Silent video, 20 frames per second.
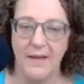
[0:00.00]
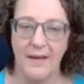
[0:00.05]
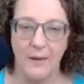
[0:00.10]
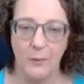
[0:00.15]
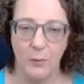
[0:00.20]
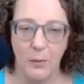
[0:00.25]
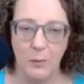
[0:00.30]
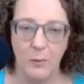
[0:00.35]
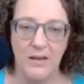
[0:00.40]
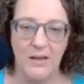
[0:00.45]

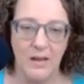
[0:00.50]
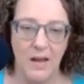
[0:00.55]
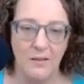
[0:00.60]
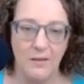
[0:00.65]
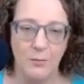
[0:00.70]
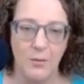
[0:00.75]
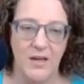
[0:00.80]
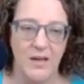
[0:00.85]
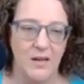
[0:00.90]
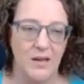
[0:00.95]
Like when we
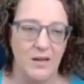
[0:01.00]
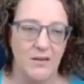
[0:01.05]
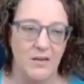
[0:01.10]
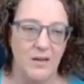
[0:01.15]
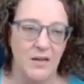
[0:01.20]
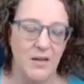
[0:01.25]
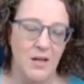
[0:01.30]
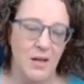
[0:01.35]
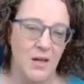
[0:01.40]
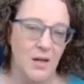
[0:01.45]
love one
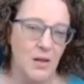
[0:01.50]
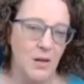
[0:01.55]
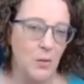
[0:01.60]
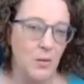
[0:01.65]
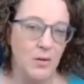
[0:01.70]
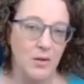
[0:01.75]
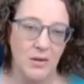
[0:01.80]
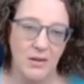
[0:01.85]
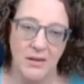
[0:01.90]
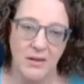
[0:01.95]
another,
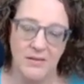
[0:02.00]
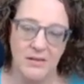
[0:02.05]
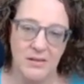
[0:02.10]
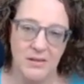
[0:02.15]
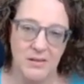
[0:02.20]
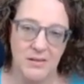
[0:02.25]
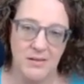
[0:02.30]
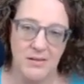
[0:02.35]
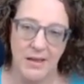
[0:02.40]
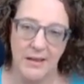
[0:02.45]
or even
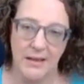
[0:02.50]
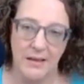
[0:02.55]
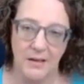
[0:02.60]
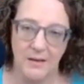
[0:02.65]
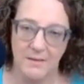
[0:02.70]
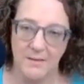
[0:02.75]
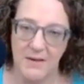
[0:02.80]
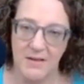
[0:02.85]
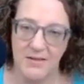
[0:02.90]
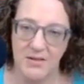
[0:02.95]
just like in
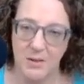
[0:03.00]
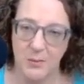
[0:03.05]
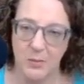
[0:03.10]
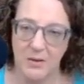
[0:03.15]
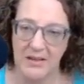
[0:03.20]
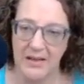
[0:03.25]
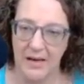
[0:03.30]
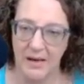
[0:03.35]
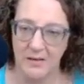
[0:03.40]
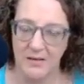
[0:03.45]
a friendship,
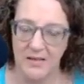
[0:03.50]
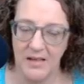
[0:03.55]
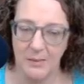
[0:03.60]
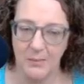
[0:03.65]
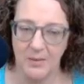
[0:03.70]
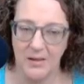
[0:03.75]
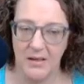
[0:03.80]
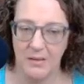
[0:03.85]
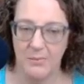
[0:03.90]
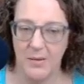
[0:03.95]
we care
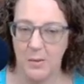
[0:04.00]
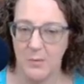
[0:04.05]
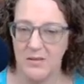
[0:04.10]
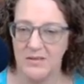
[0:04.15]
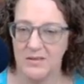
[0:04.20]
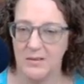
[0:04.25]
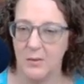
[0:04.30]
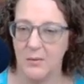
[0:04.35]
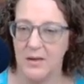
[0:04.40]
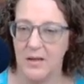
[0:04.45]
deeply about
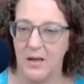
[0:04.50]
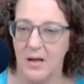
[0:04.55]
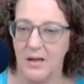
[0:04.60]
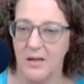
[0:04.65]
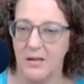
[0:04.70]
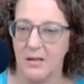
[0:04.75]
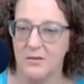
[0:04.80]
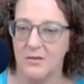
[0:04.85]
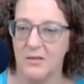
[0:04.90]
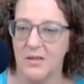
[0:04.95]
what's going
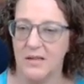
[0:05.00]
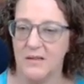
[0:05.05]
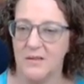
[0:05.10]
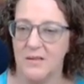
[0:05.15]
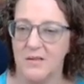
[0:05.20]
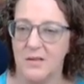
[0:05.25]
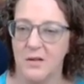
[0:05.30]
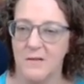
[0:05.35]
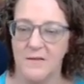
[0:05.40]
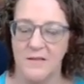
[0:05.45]
on underneath
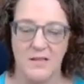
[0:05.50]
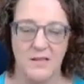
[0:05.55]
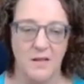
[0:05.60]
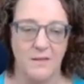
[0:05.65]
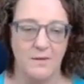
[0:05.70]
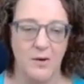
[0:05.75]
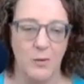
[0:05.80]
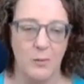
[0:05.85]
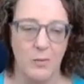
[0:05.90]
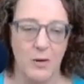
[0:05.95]
the surface
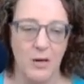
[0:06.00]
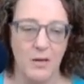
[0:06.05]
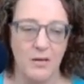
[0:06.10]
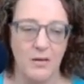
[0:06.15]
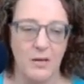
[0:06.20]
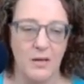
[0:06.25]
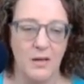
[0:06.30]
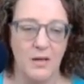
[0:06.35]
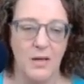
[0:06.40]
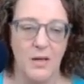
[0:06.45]
of our
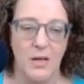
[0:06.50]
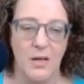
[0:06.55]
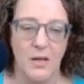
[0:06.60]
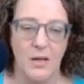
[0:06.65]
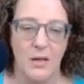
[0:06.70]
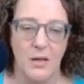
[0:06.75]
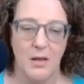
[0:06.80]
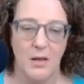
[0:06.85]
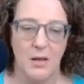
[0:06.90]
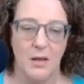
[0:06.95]
partner,
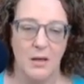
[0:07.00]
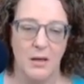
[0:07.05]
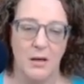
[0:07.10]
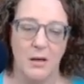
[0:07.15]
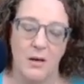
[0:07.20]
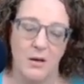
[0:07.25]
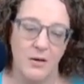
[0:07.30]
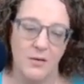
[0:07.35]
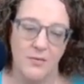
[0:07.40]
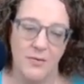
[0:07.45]

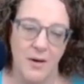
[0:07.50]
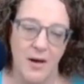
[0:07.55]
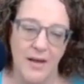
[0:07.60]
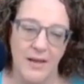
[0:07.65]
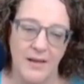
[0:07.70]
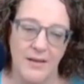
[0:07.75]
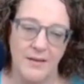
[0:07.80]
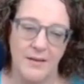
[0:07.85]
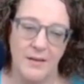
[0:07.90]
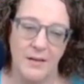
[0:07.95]
our
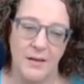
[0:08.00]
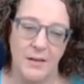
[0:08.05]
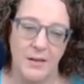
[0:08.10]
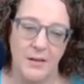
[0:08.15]
friend.